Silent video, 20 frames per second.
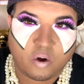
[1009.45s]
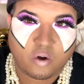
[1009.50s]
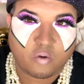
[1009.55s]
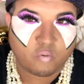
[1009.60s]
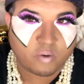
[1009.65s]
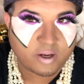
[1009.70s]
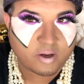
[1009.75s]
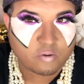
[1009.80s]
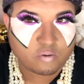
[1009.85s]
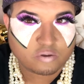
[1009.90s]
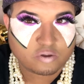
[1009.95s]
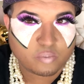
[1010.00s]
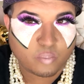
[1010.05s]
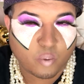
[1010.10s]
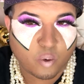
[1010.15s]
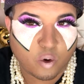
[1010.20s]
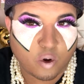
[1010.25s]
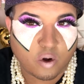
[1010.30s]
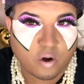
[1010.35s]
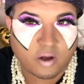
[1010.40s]
her wrinkles
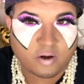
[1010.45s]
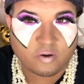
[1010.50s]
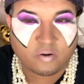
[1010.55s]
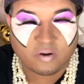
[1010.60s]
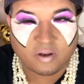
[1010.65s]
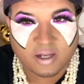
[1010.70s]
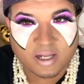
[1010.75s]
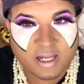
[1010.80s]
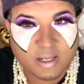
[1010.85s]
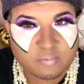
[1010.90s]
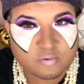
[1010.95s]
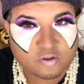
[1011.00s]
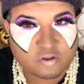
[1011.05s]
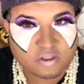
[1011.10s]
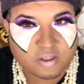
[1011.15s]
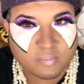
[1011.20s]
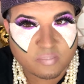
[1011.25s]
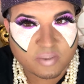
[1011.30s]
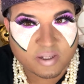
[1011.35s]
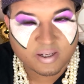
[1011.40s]
more on her lips or
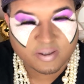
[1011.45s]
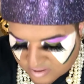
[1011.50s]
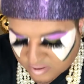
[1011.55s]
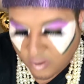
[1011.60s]
something.